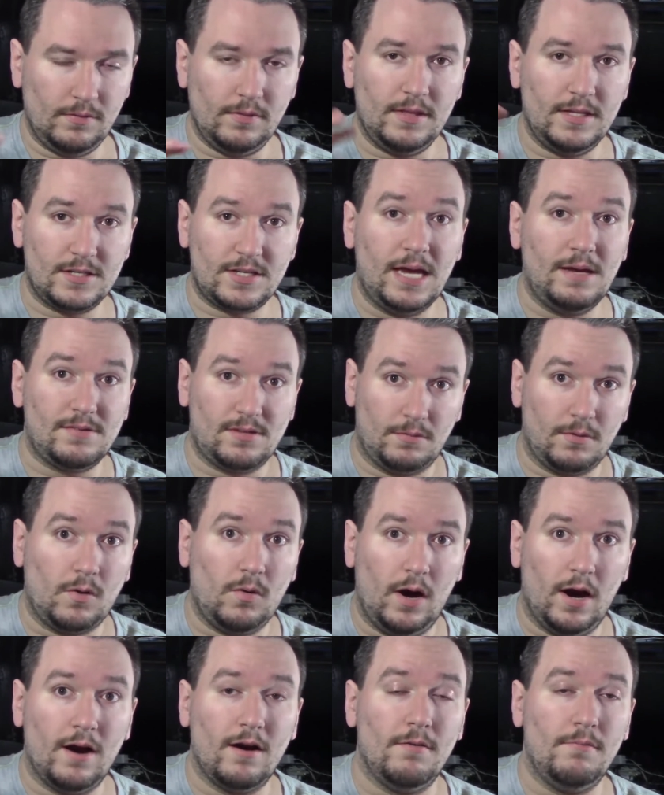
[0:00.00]
these games that
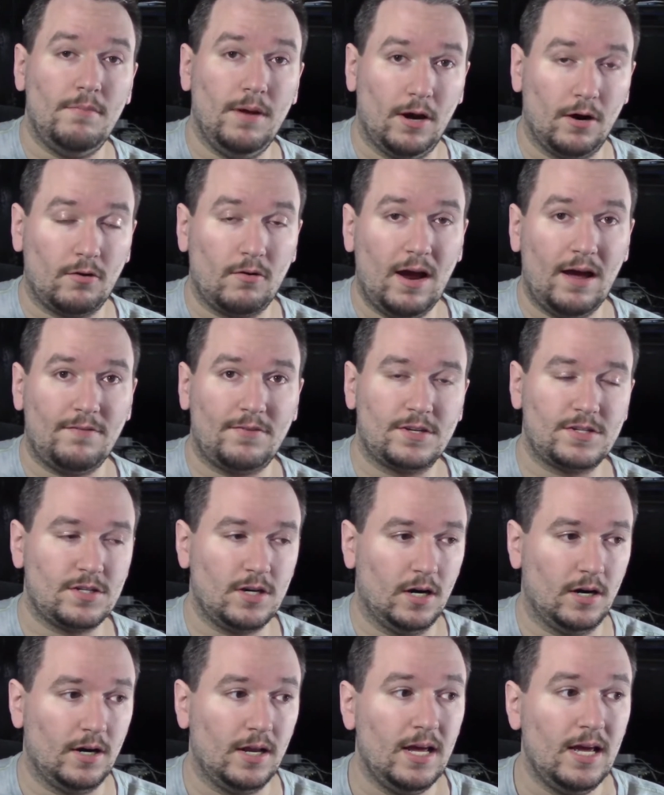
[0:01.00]
require a better graphics
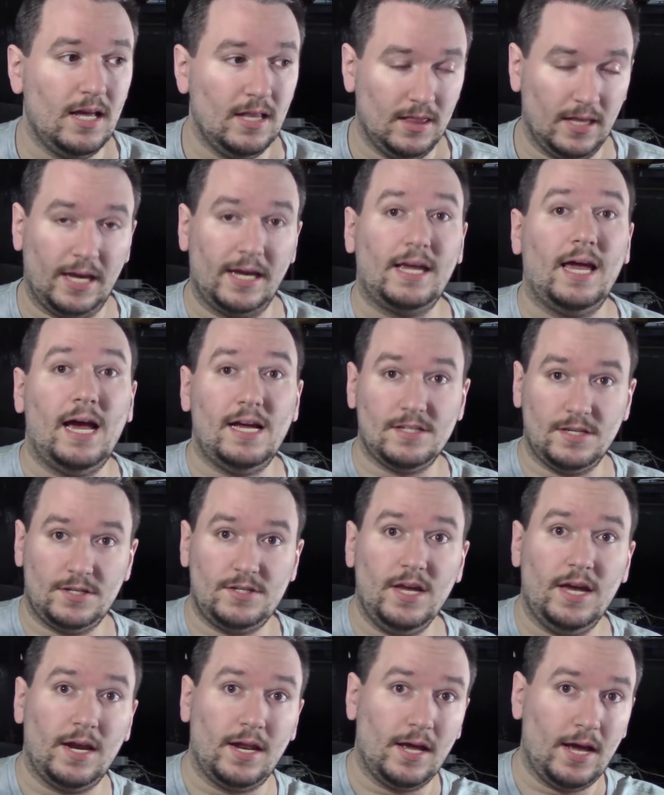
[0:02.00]
card, like, as I
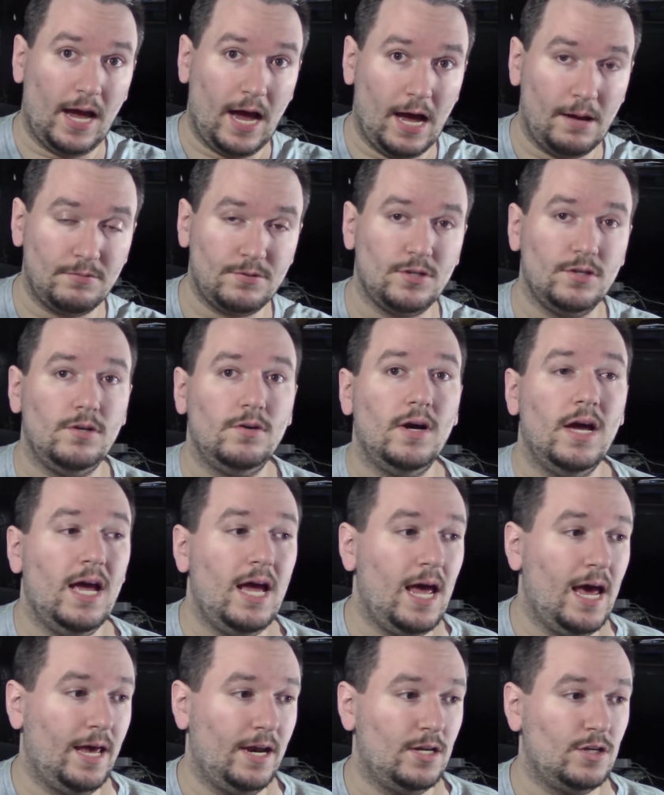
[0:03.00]
said, Abzu,
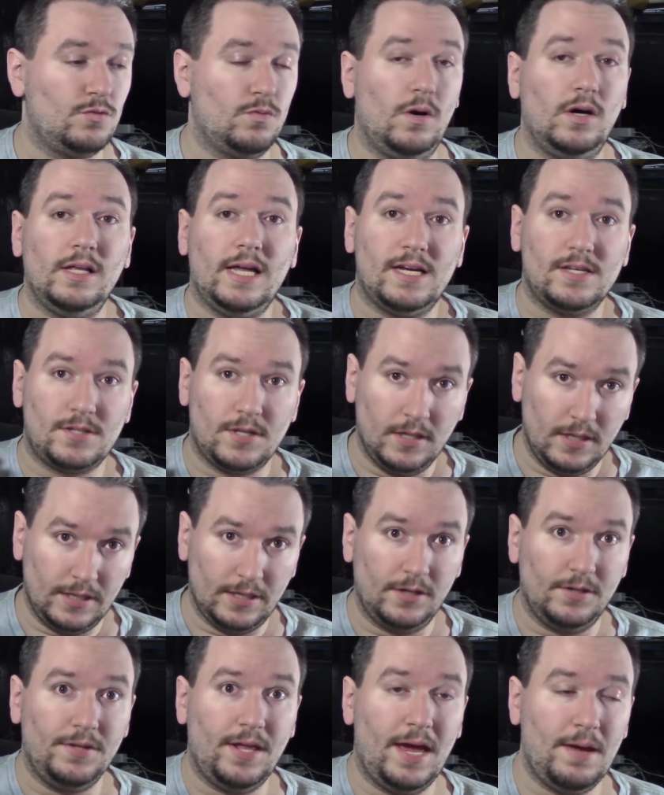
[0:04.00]
and as well as
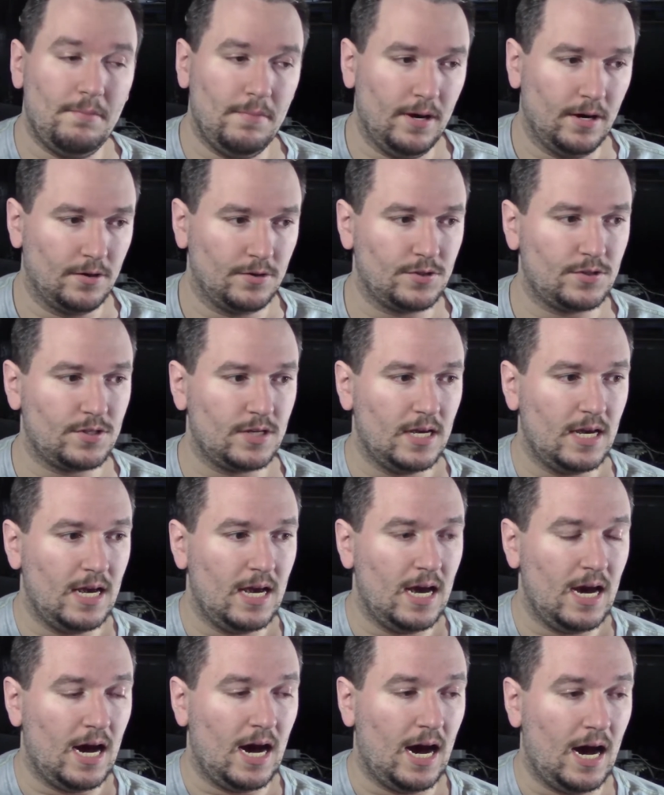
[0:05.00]
Little Nightmares.
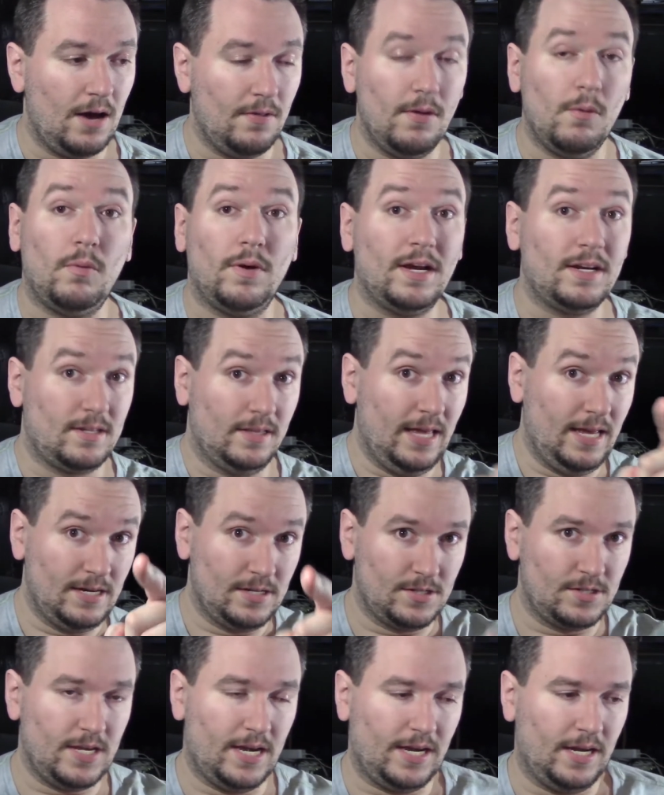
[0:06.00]
Then we'll get to that in
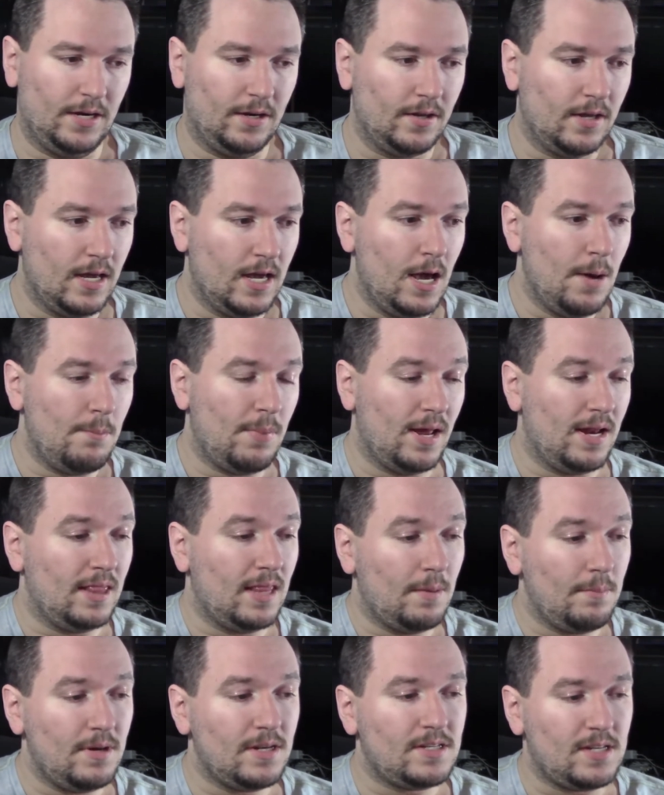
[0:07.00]
a second. But
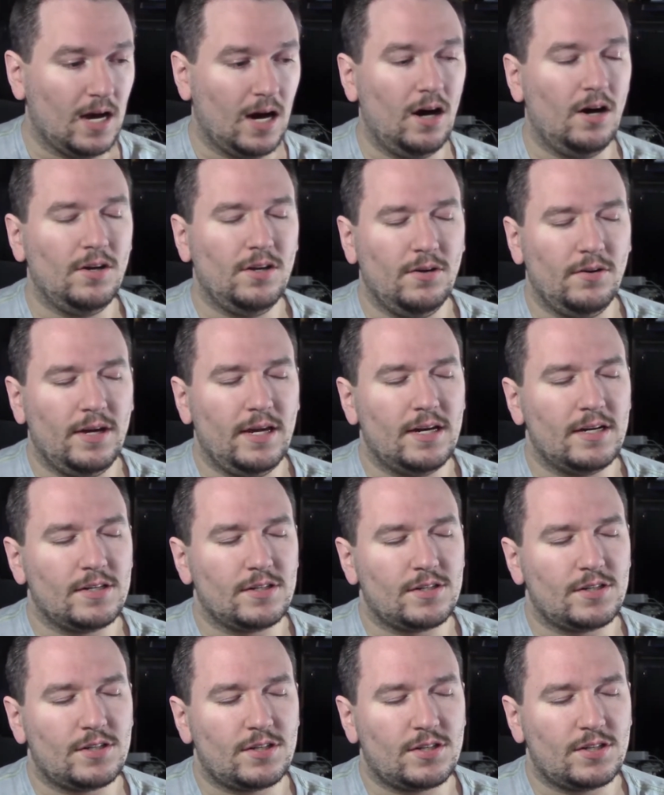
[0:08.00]
let me tell you, it
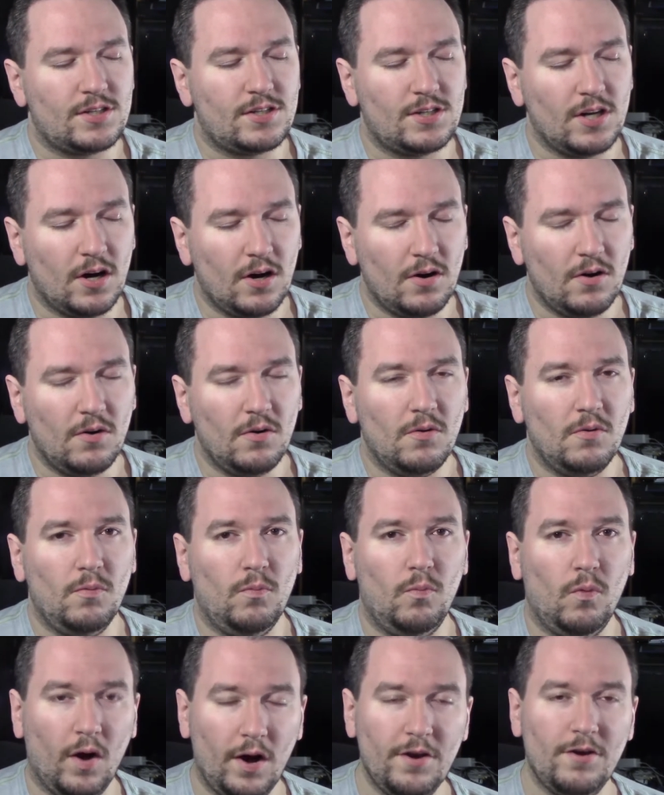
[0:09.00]
is so
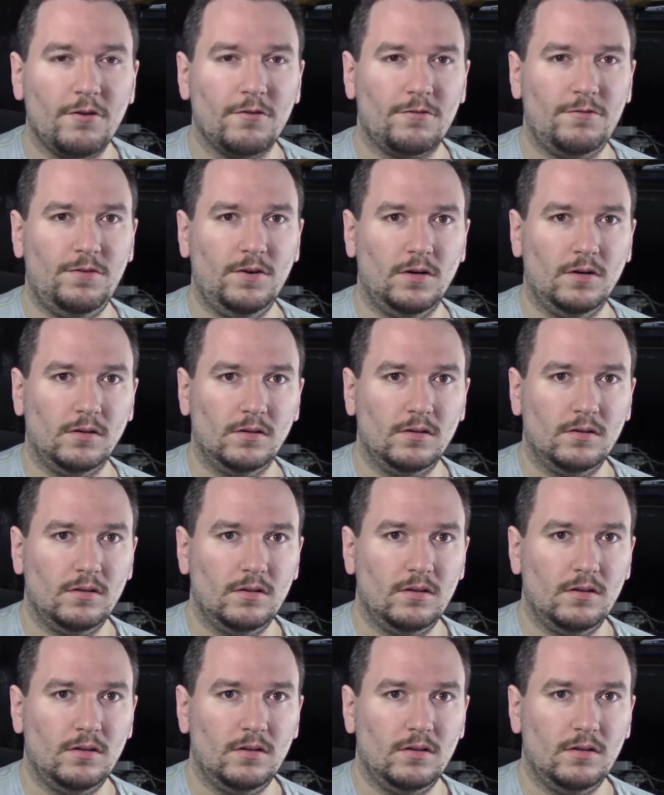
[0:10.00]
wonderful